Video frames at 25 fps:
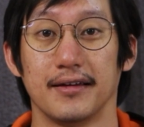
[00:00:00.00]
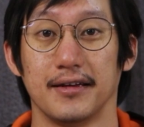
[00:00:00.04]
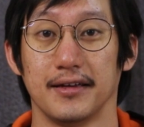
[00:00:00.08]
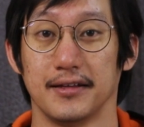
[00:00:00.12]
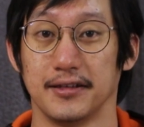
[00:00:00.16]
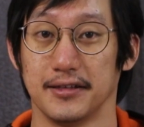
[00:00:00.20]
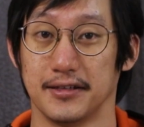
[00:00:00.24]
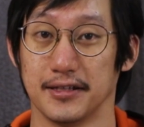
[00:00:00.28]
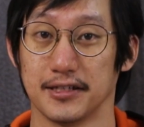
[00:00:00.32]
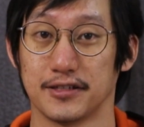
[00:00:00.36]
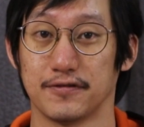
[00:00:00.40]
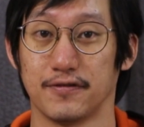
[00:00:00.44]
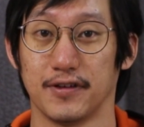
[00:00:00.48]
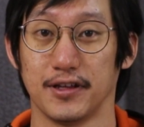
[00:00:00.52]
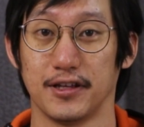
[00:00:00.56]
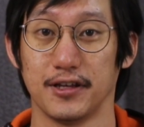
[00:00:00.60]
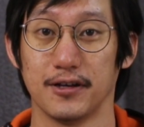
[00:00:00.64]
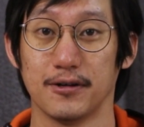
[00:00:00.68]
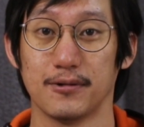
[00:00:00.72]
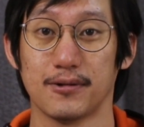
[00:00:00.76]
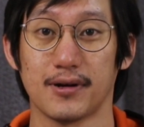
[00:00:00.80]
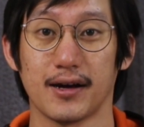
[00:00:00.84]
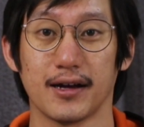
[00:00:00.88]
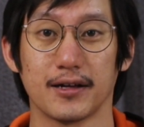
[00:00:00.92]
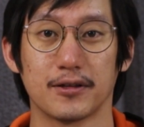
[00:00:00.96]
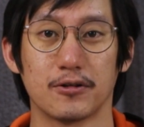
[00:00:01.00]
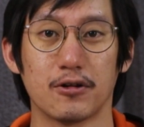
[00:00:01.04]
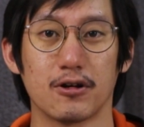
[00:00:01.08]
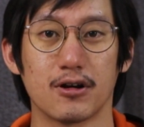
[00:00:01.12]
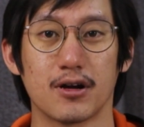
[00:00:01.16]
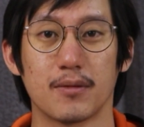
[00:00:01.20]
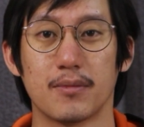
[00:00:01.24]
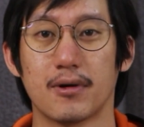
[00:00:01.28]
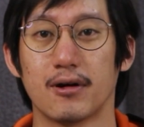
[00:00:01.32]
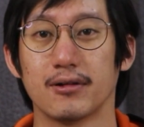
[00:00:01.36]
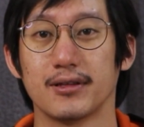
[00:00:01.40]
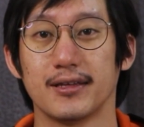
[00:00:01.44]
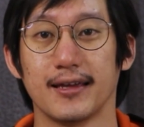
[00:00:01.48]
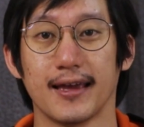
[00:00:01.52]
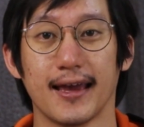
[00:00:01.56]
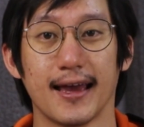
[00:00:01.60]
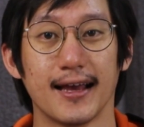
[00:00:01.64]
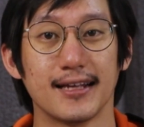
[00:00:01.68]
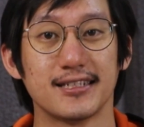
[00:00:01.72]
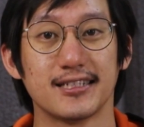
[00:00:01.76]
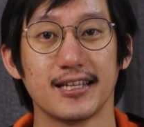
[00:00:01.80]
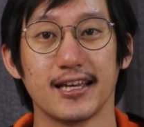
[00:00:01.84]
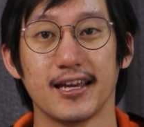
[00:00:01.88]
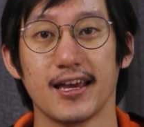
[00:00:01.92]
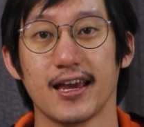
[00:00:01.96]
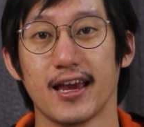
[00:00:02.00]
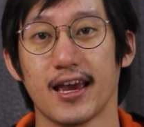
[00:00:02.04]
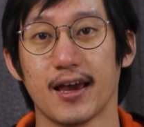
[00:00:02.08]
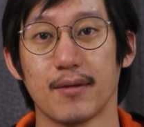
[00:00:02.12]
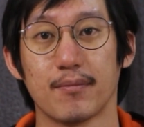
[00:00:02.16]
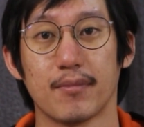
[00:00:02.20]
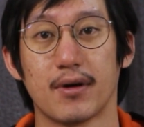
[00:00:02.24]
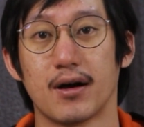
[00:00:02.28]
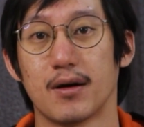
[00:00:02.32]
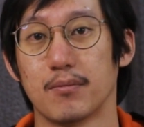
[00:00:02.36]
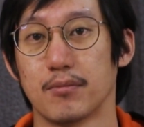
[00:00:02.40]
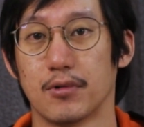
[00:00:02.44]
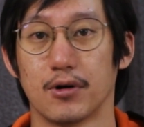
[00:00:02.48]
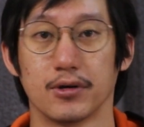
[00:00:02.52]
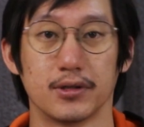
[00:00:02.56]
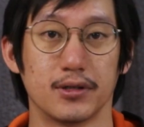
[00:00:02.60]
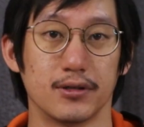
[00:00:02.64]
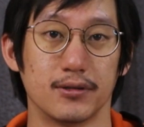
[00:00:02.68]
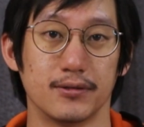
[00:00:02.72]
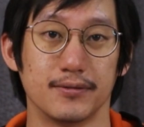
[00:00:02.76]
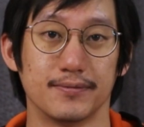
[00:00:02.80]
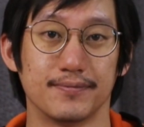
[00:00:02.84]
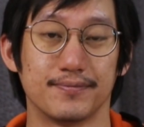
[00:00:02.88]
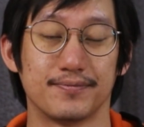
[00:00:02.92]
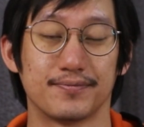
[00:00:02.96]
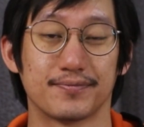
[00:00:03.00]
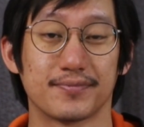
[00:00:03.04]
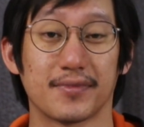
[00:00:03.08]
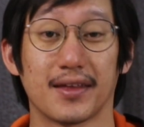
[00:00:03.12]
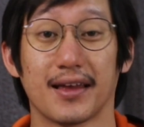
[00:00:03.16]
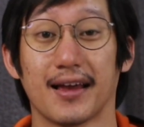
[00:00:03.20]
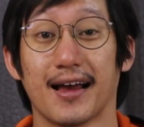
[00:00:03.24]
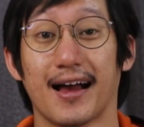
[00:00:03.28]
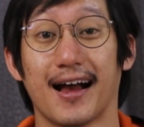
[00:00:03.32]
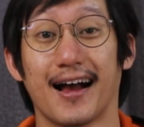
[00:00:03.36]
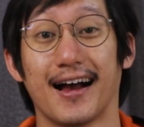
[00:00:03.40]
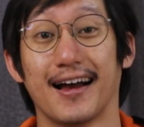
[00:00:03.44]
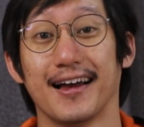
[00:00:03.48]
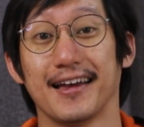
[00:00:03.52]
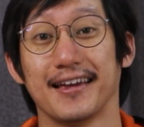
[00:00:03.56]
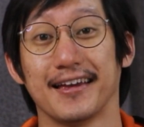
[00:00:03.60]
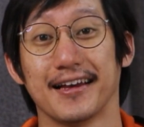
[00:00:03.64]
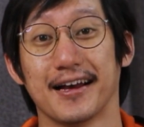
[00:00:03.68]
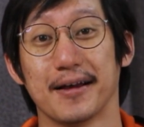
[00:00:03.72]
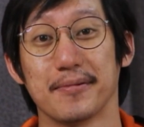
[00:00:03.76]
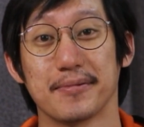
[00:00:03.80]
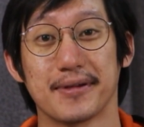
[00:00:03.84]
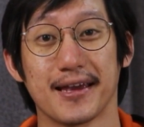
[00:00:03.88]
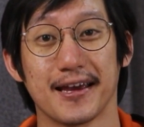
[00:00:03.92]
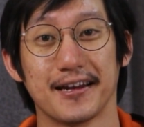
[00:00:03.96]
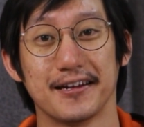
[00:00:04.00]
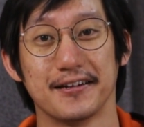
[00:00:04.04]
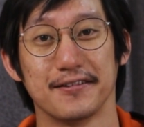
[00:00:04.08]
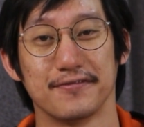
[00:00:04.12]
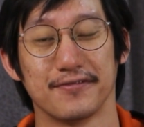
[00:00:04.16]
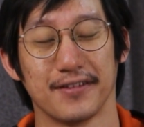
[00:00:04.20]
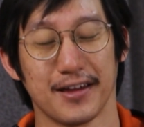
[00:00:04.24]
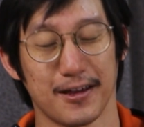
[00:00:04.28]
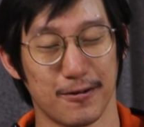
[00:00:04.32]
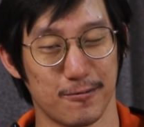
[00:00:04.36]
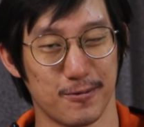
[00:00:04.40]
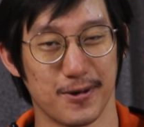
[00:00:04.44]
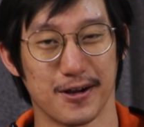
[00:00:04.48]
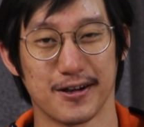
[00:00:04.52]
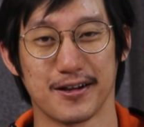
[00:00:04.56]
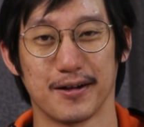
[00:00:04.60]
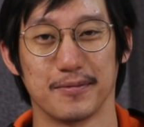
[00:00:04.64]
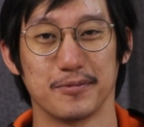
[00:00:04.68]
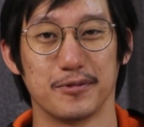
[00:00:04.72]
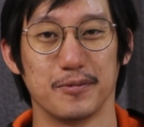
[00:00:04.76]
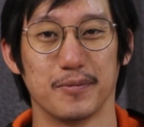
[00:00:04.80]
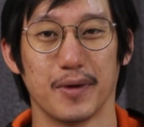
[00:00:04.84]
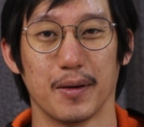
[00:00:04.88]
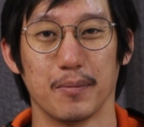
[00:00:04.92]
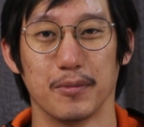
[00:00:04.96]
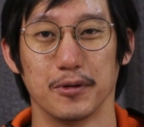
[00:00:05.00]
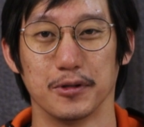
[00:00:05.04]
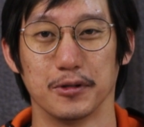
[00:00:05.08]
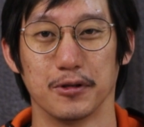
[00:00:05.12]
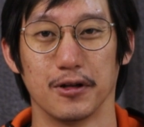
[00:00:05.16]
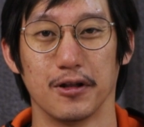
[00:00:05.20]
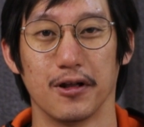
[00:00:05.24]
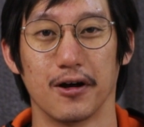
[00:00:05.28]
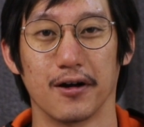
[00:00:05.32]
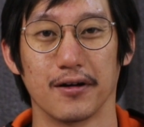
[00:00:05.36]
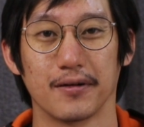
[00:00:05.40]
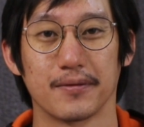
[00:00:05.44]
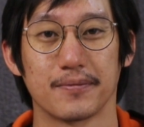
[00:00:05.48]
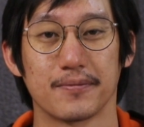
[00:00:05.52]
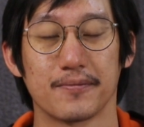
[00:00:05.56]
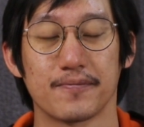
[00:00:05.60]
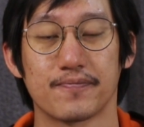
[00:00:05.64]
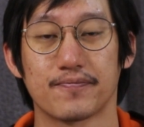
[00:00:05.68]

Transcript: In this video, I talk about the SAMR model. Hi, I'm Kenneth and welcome to my monologue.